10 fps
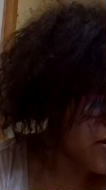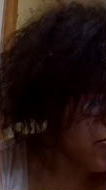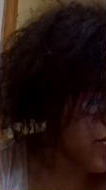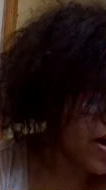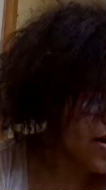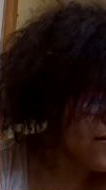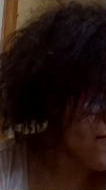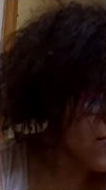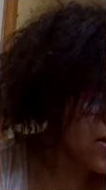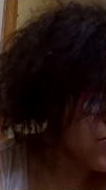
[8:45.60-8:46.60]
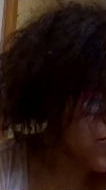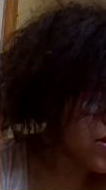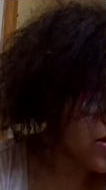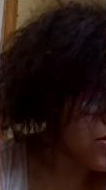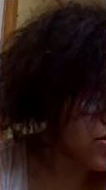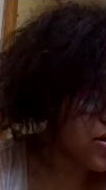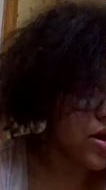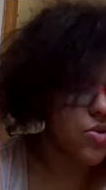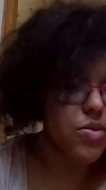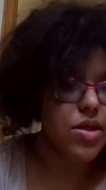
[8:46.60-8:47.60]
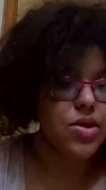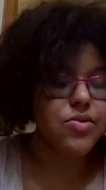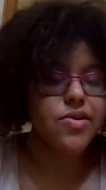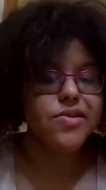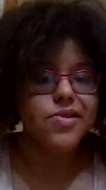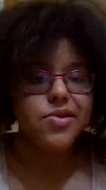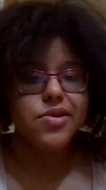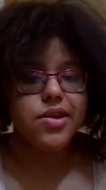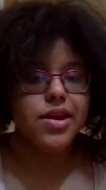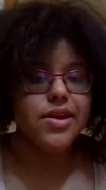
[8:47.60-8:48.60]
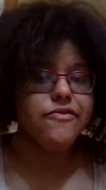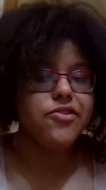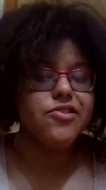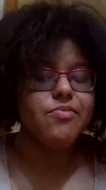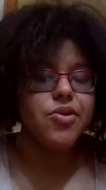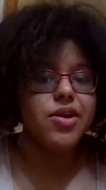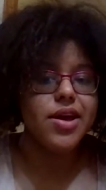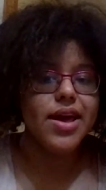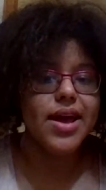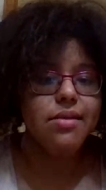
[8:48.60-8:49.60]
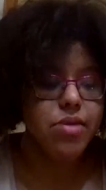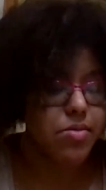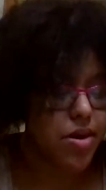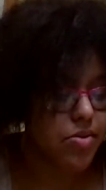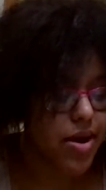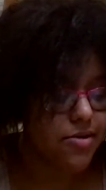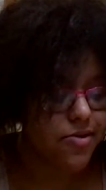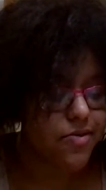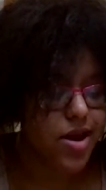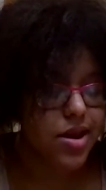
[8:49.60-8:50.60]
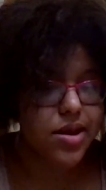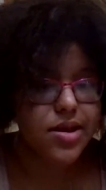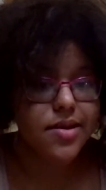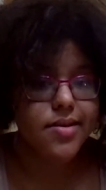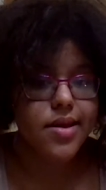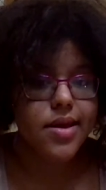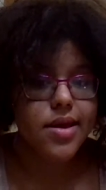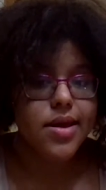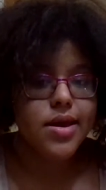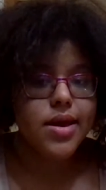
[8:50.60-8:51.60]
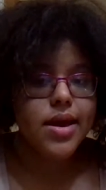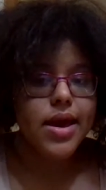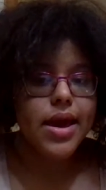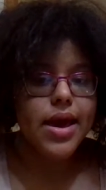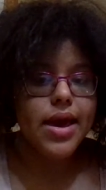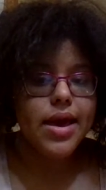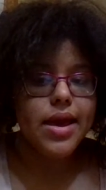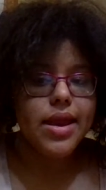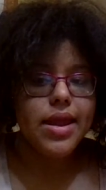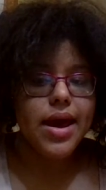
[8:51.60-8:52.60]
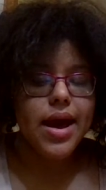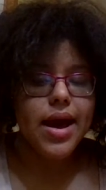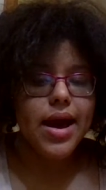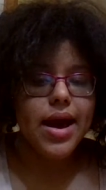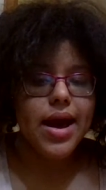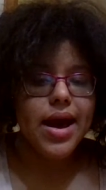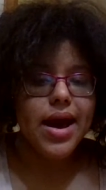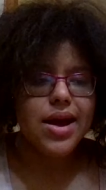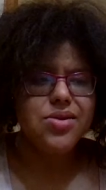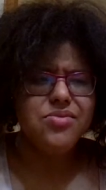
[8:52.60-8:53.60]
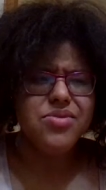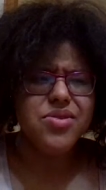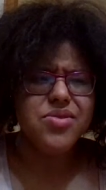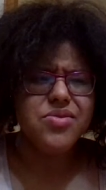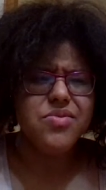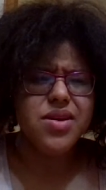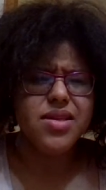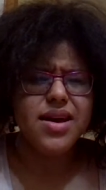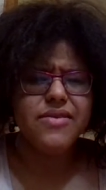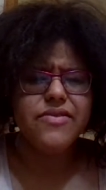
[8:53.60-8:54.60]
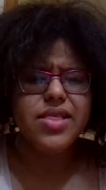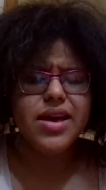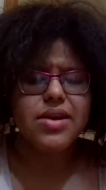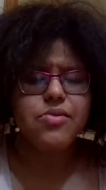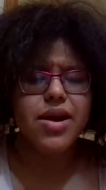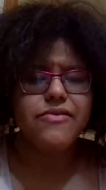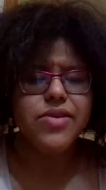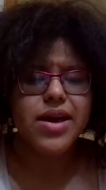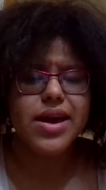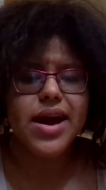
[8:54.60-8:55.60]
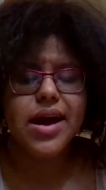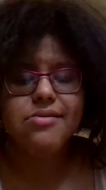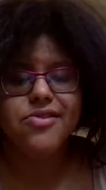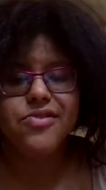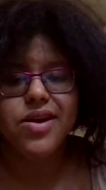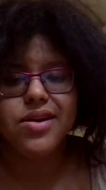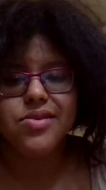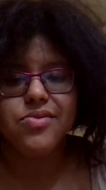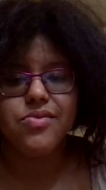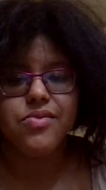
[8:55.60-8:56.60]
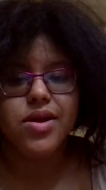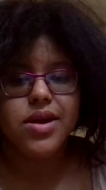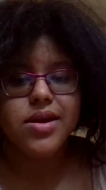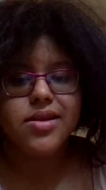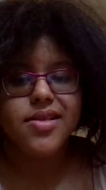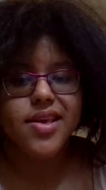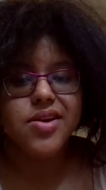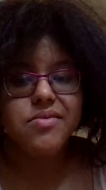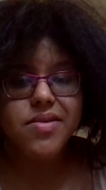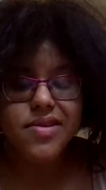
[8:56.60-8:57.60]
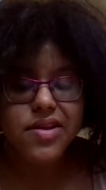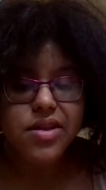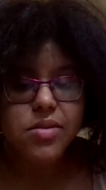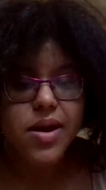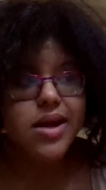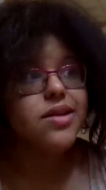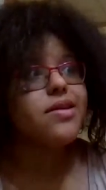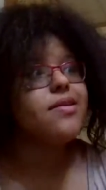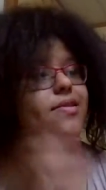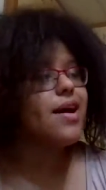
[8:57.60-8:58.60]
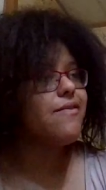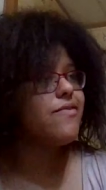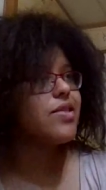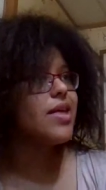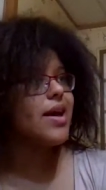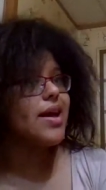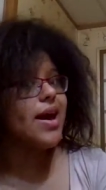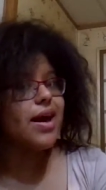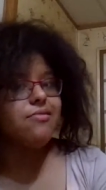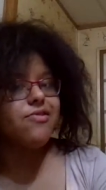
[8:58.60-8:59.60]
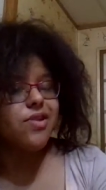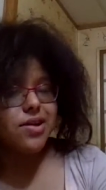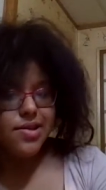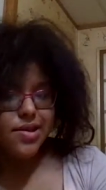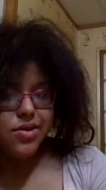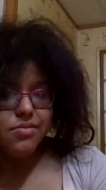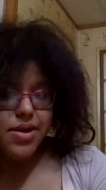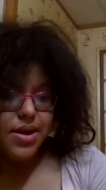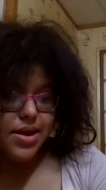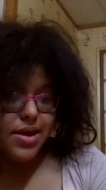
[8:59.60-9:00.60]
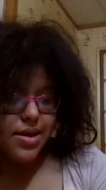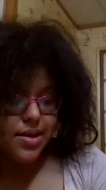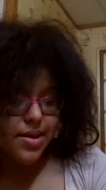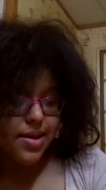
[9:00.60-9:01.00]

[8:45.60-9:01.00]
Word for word: A wise man will hear and will increase learning. That first part came to me when I was reading this. And I don't know whether I feel like well, I feel like God was trying to tell me something about this. I feel like God was trying to tell me that